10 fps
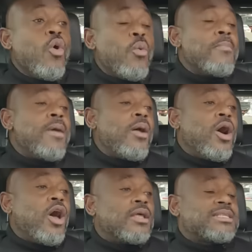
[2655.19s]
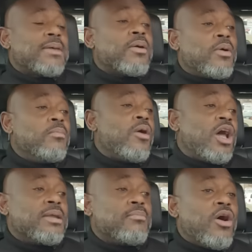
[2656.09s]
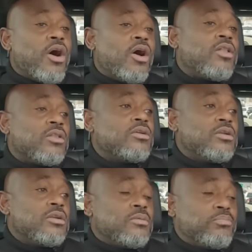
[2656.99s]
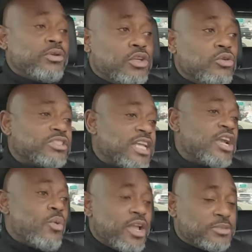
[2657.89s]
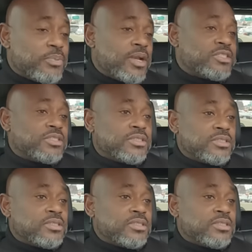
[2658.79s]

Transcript: I mean, well, you, hold on, time about Well, Marley Marl mm-hmm. produced in Queensbridge.